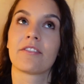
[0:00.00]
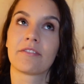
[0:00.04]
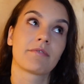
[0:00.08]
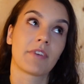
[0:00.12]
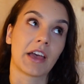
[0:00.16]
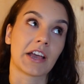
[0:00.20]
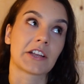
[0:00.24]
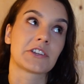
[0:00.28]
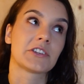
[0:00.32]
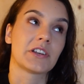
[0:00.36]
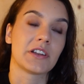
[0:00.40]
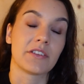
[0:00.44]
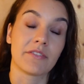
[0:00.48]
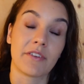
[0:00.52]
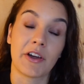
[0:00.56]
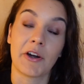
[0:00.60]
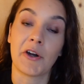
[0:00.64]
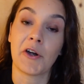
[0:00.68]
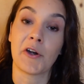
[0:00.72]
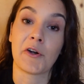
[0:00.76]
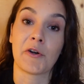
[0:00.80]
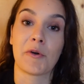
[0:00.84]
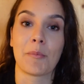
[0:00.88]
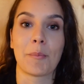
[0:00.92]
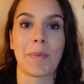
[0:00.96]
actually
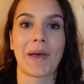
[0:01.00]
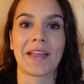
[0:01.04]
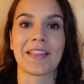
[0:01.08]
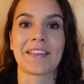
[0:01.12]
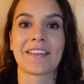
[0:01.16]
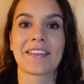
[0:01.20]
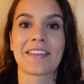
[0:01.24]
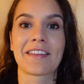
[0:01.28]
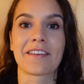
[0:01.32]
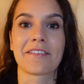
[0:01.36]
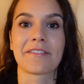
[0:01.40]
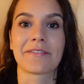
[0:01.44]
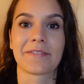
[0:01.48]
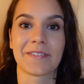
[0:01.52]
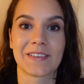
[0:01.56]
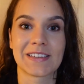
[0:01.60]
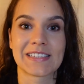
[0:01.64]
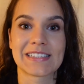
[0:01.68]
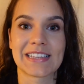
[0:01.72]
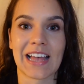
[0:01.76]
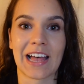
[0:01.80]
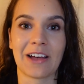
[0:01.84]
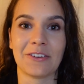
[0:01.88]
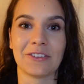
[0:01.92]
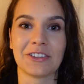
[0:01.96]
very repetitive
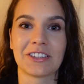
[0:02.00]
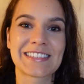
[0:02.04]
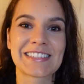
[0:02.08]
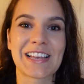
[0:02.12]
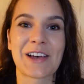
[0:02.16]
sound.